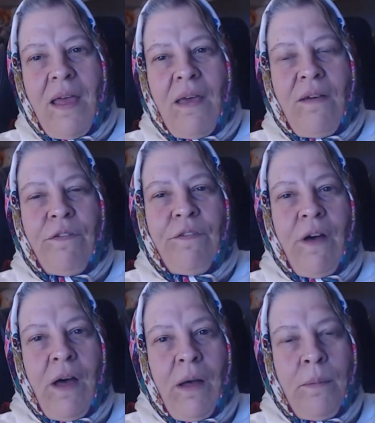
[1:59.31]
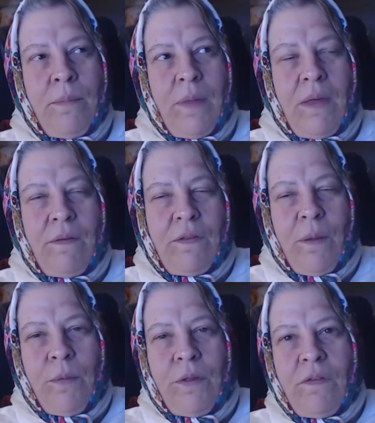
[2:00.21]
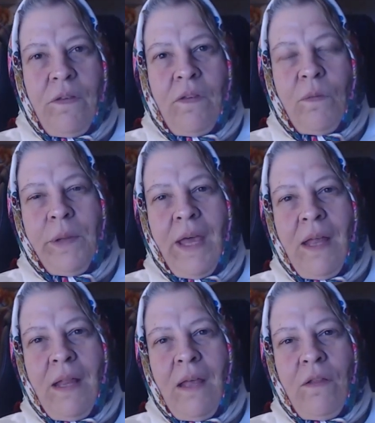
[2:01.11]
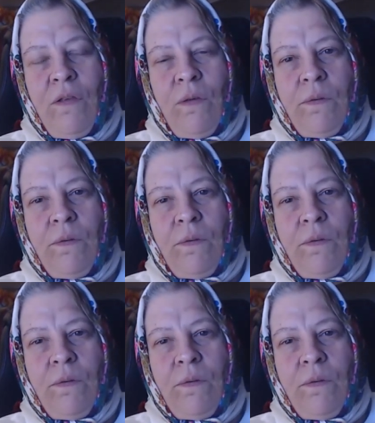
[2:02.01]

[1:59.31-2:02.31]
if someone is explaining to you